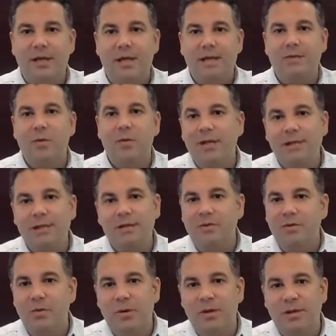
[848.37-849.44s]
And the way they
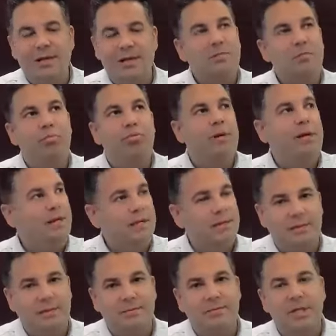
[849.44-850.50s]
do it is
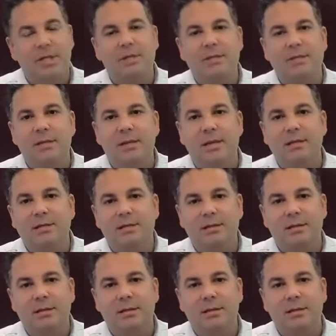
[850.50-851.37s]
brilliant because it,